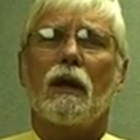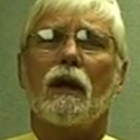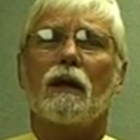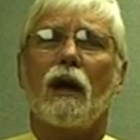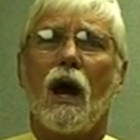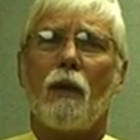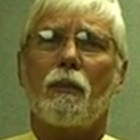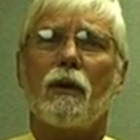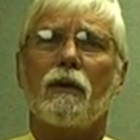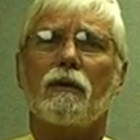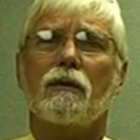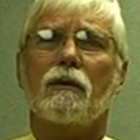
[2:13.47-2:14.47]

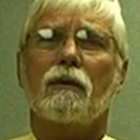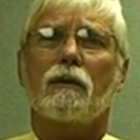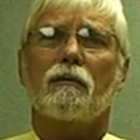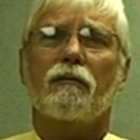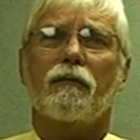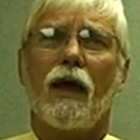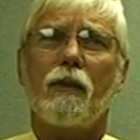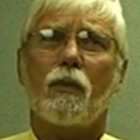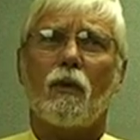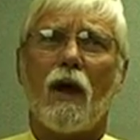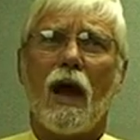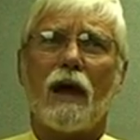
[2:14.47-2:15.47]
Copper
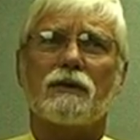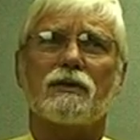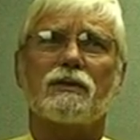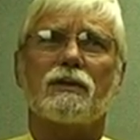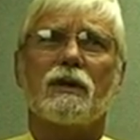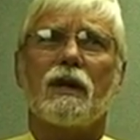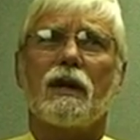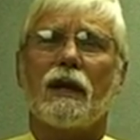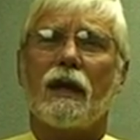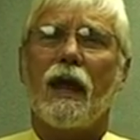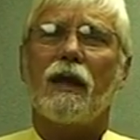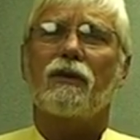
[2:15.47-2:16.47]
vaporizes
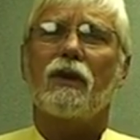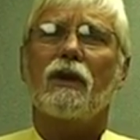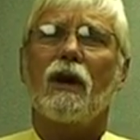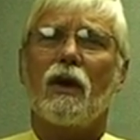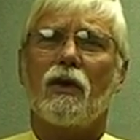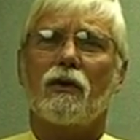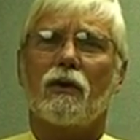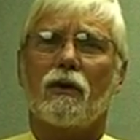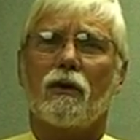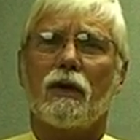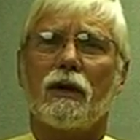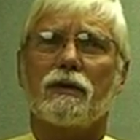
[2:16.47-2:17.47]
at 1800
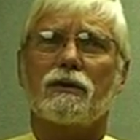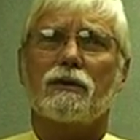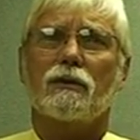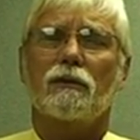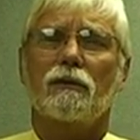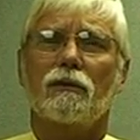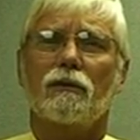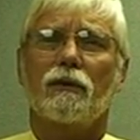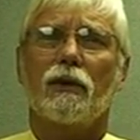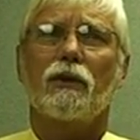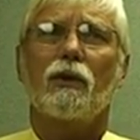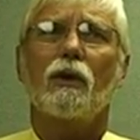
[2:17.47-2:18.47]
degrees.
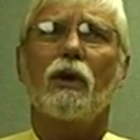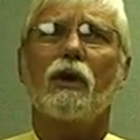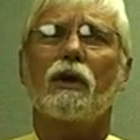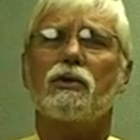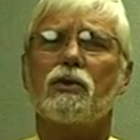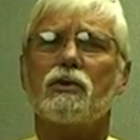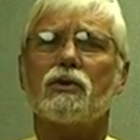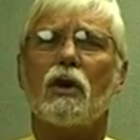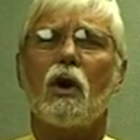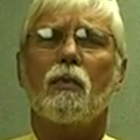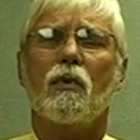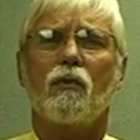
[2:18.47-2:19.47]
Then you look at your
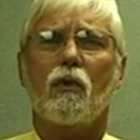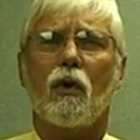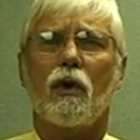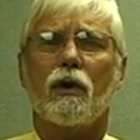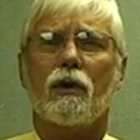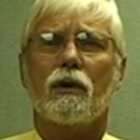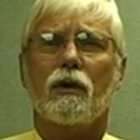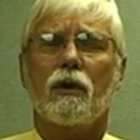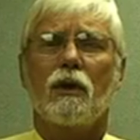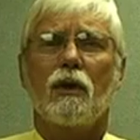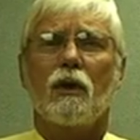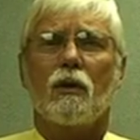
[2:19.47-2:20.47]
scope of work.
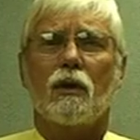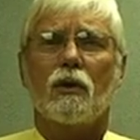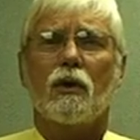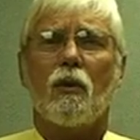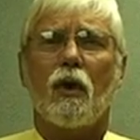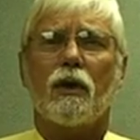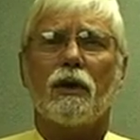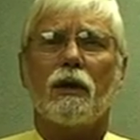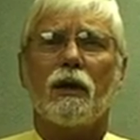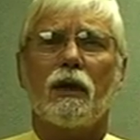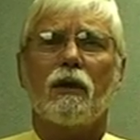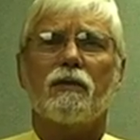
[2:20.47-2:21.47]
When you're
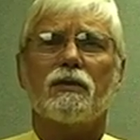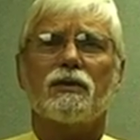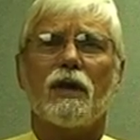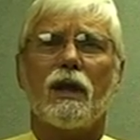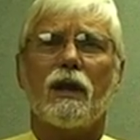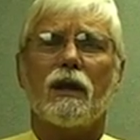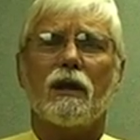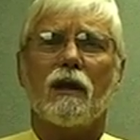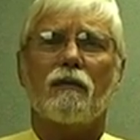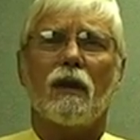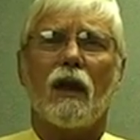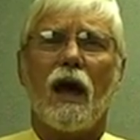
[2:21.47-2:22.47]
working in the vicinity
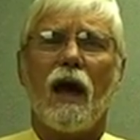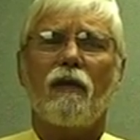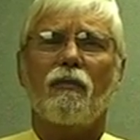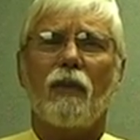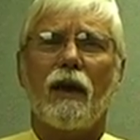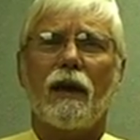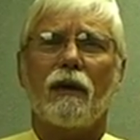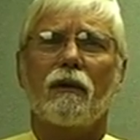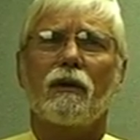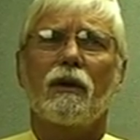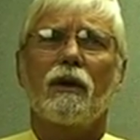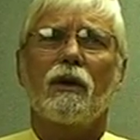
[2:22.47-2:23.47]
of a live
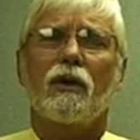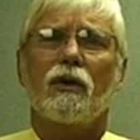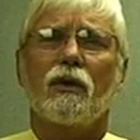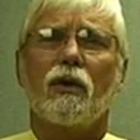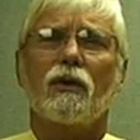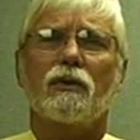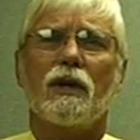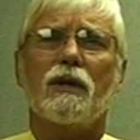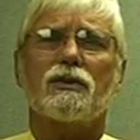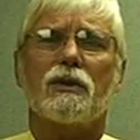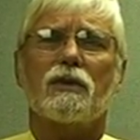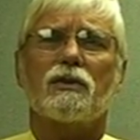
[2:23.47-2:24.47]
panel, your
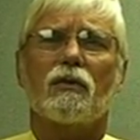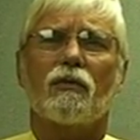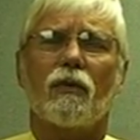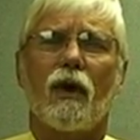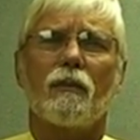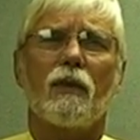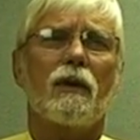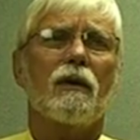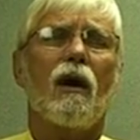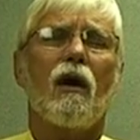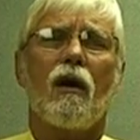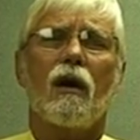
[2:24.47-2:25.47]
distance from the
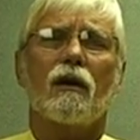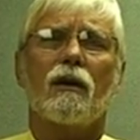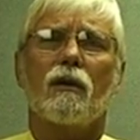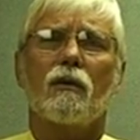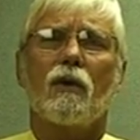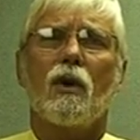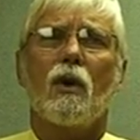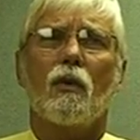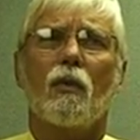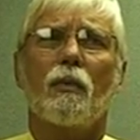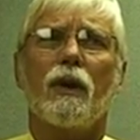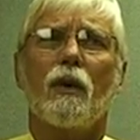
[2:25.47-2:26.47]
arc
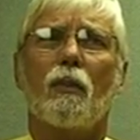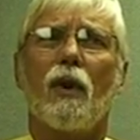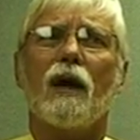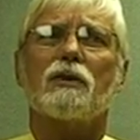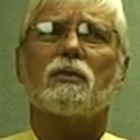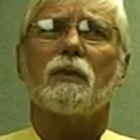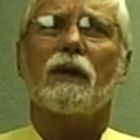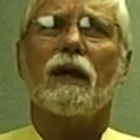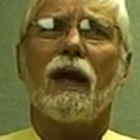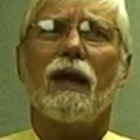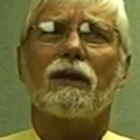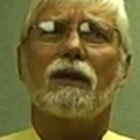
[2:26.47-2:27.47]
will be approximately
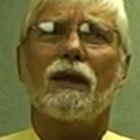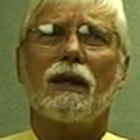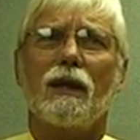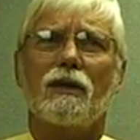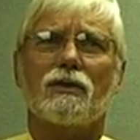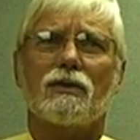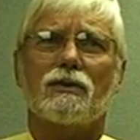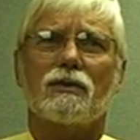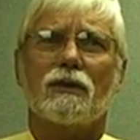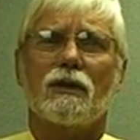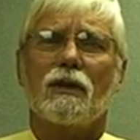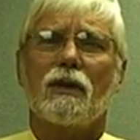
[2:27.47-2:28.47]
18
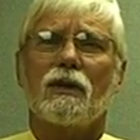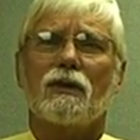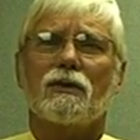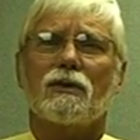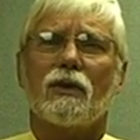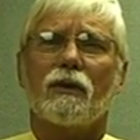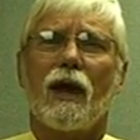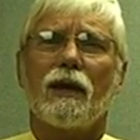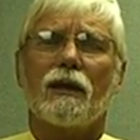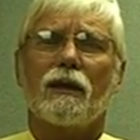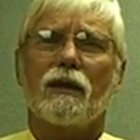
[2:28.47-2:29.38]
inches. So that